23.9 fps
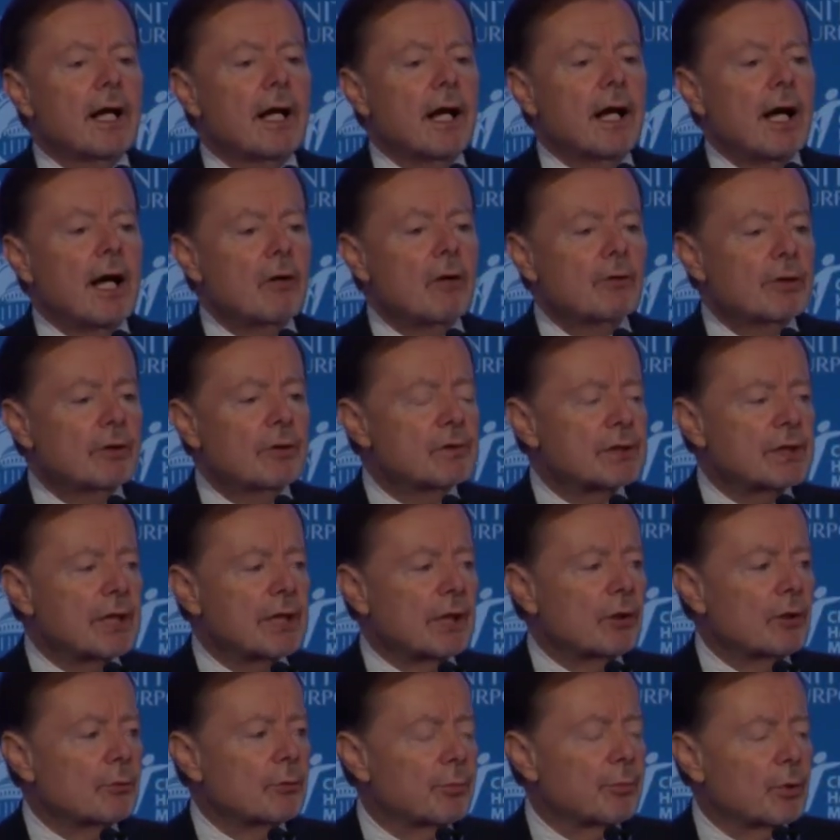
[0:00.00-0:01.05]
I'll give
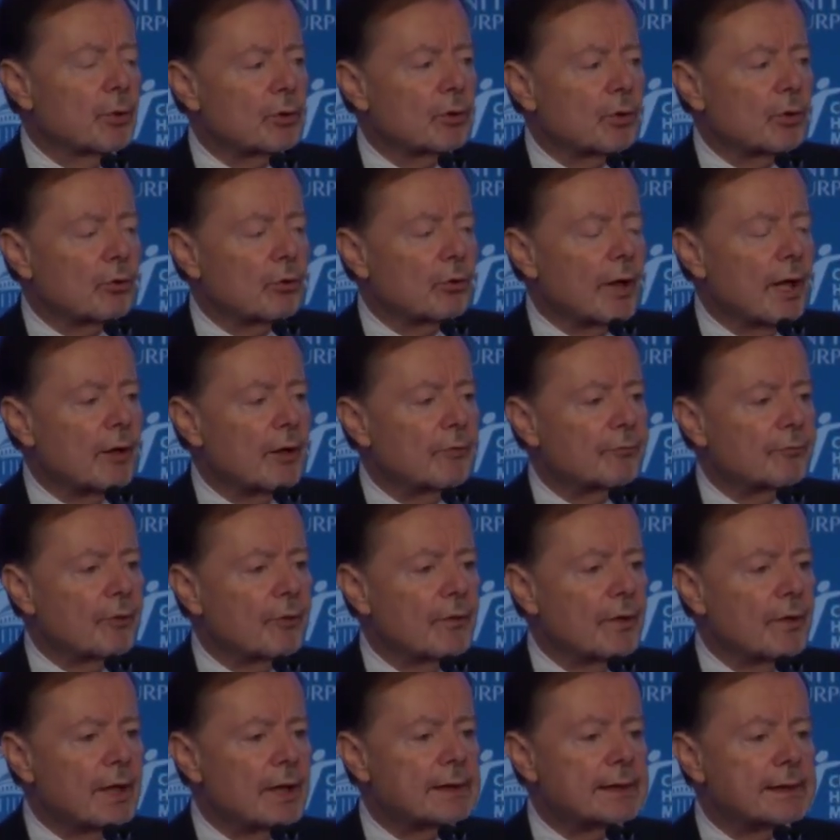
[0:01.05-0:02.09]
Senator Booker credit for
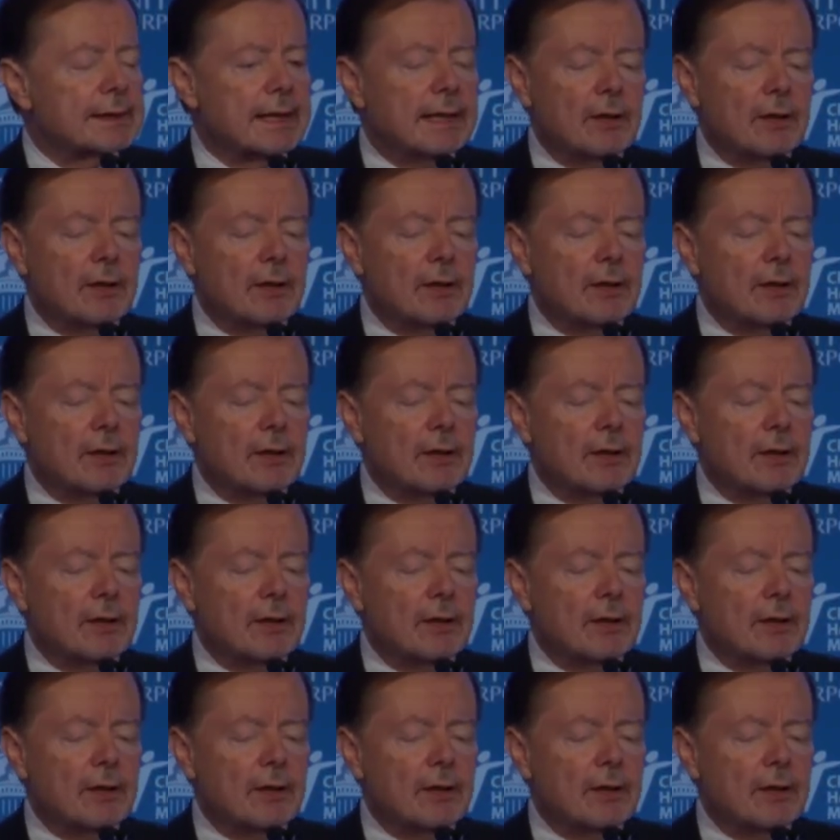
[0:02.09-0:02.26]
this.